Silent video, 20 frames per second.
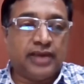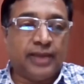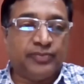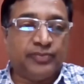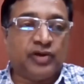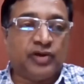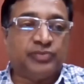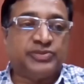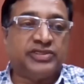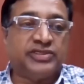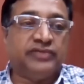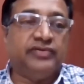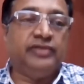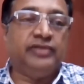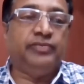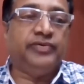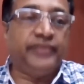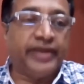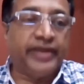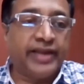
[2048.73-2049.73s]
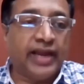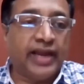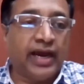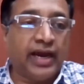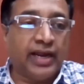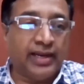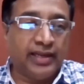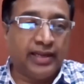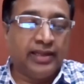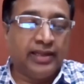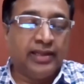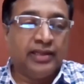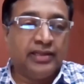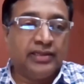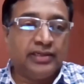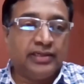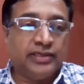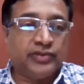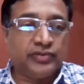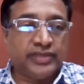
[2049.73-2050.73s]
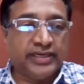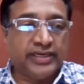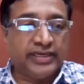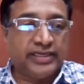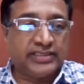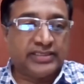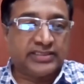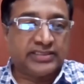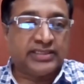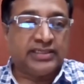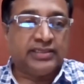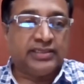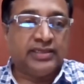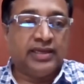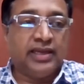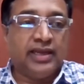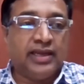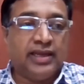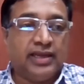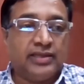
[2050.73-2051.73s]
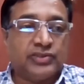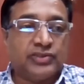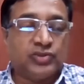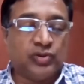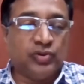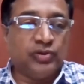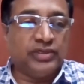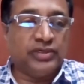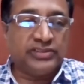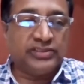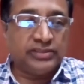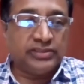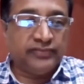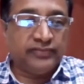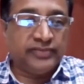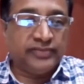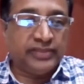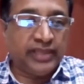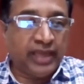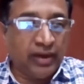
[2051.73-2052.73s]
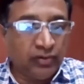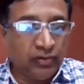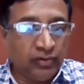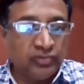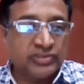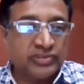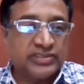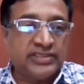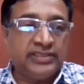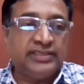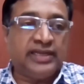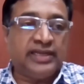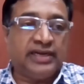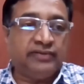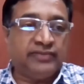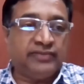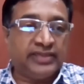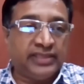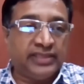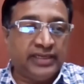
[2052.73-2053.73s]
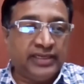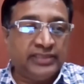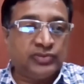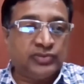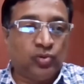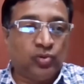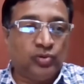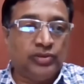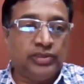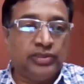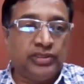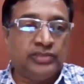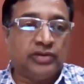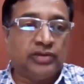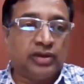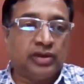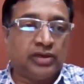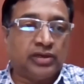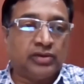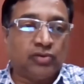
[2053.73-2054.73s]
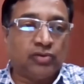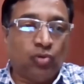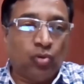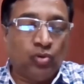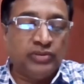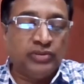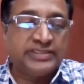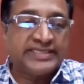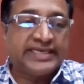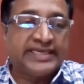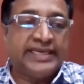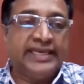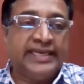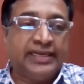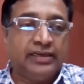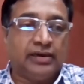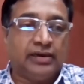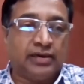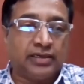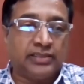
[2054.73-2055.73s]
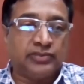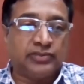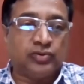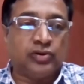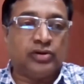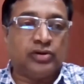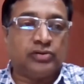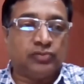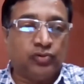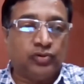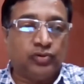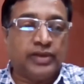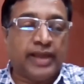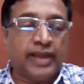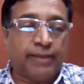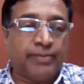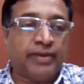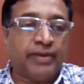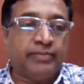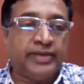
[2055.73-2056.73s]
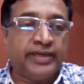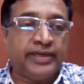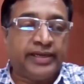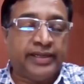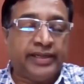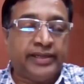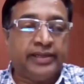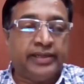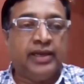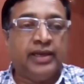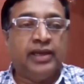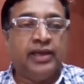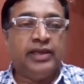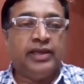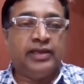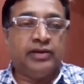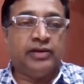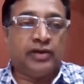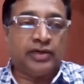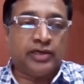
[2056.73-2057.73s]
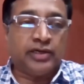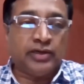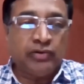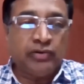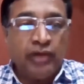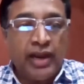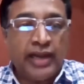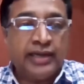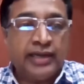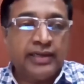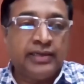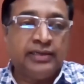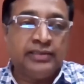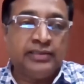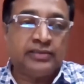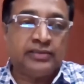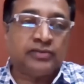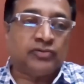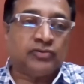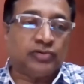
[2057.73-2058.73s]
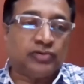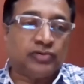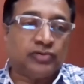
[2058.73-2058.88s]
absorption will be very high into the industry. So they have to see that whether his or her own skill or his or her own capability in order to handle